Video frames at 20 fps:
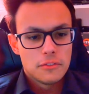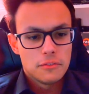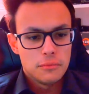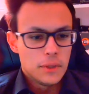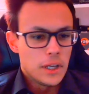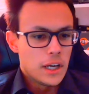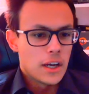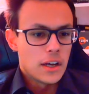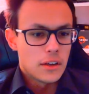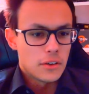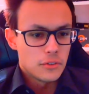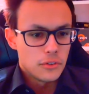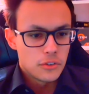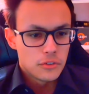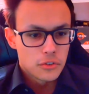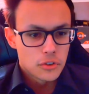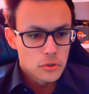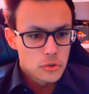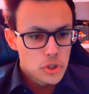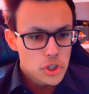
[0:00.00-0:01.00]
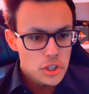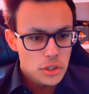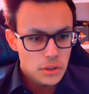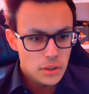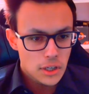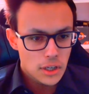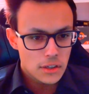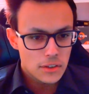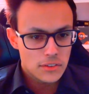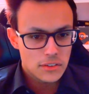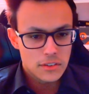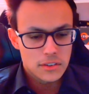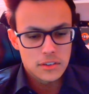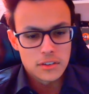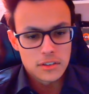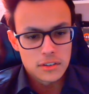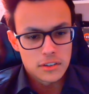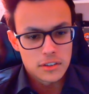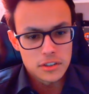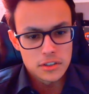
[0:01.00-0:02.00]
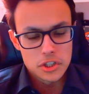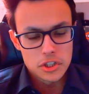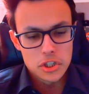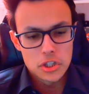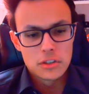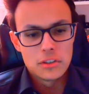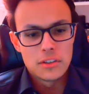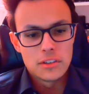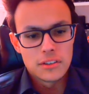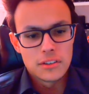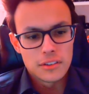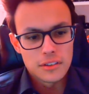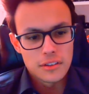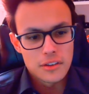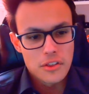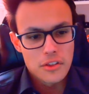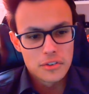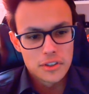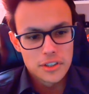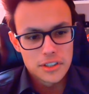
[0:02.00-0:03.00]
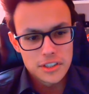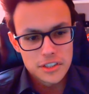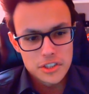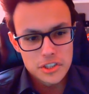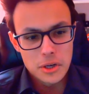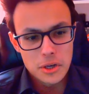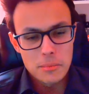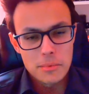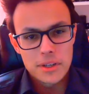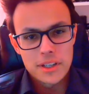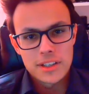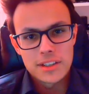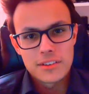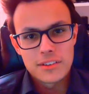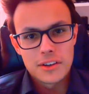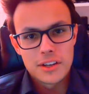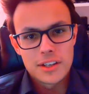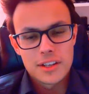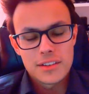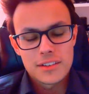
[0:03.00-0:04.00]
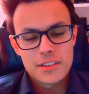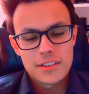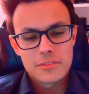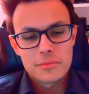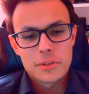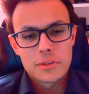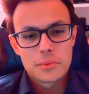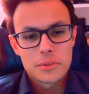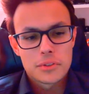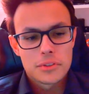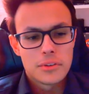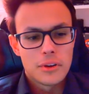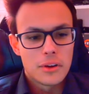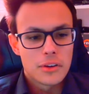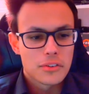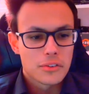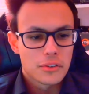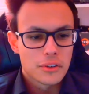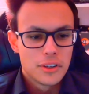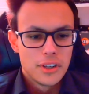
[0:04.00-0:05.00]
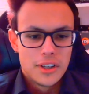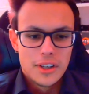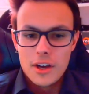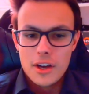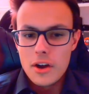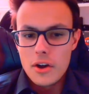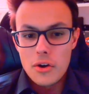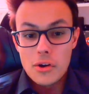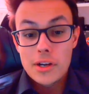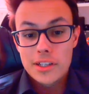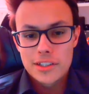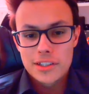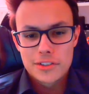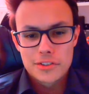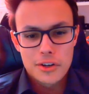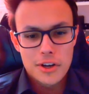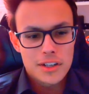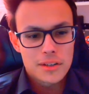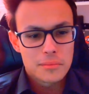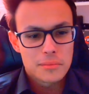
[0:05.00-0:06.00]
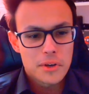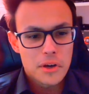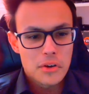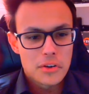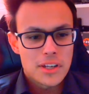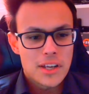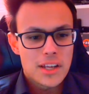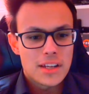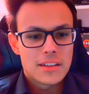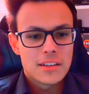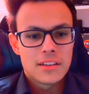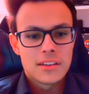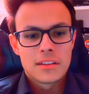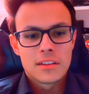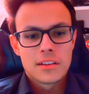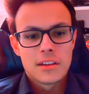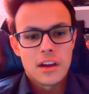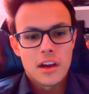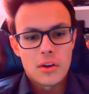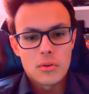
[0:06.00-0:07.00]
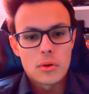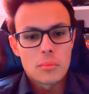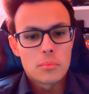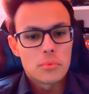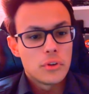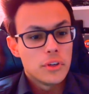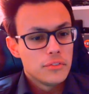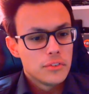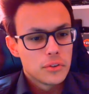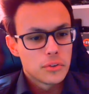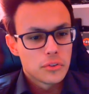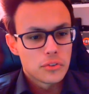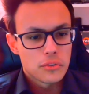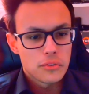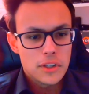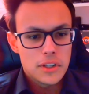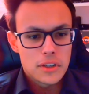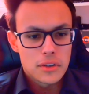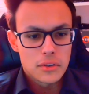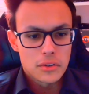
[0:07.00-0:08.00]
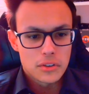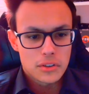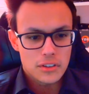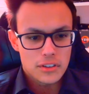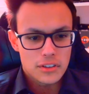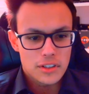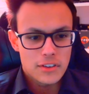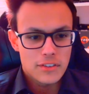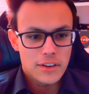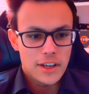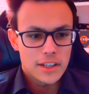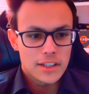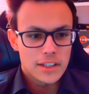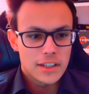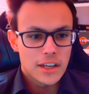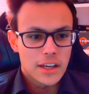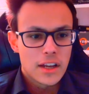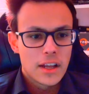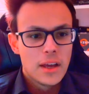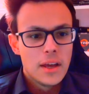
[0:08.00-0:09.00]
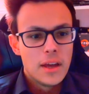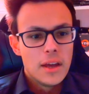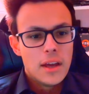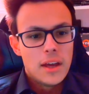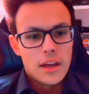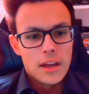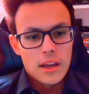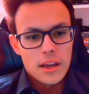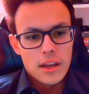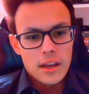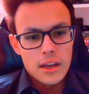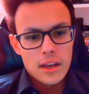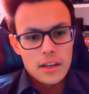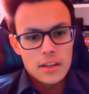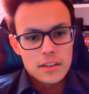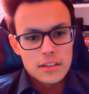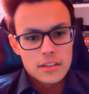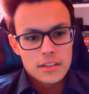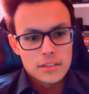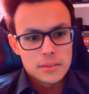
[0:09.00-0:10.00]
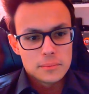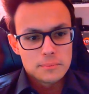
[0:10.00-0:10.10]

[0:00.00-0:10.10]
revolutionize the 3D shopping and all that stuff, but we also already talked about that in our previous videos and stuff like that. And